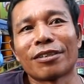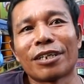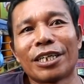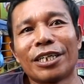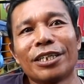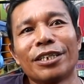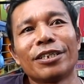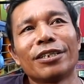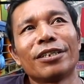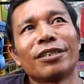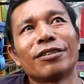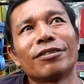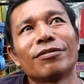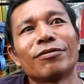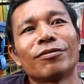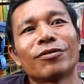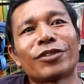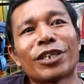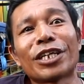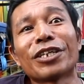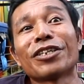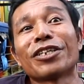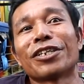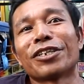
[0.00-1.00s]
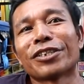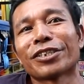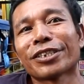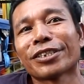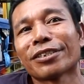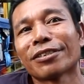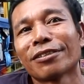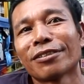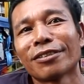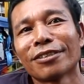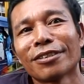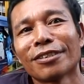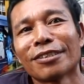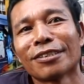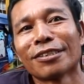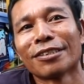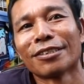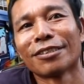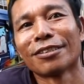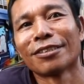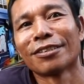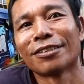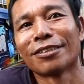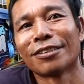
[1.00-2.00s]
Yeah, okay. ten years. ten
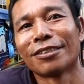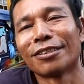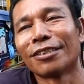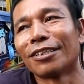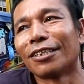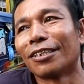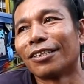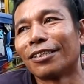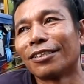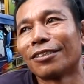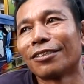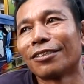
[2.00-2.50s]
years. Uh,